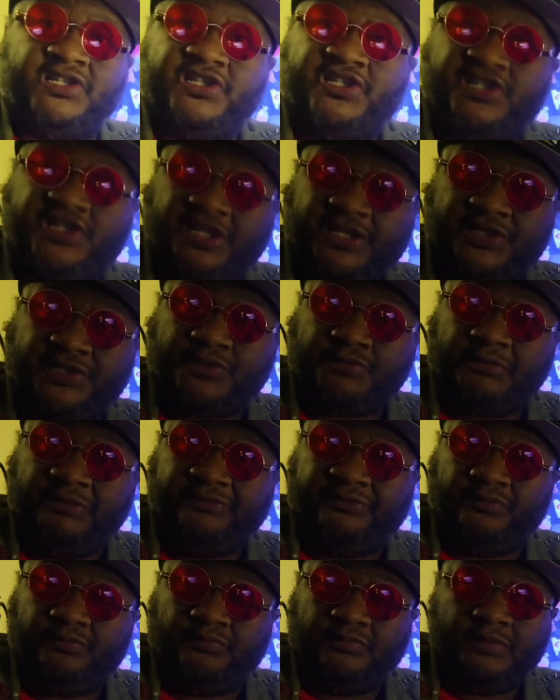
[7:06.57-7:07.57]
shin
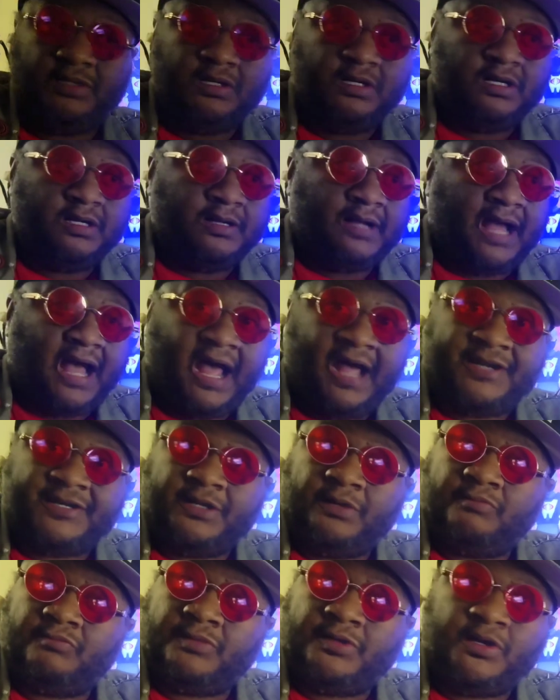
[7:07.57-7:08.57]
swivel. I
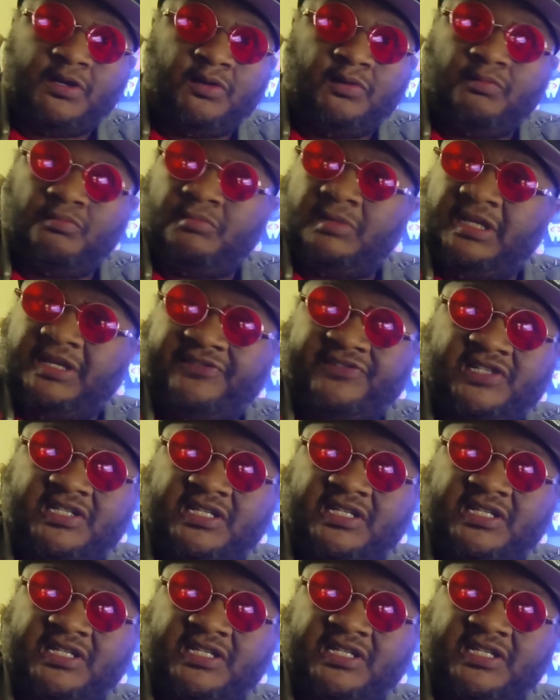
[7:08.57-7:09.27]
don't know if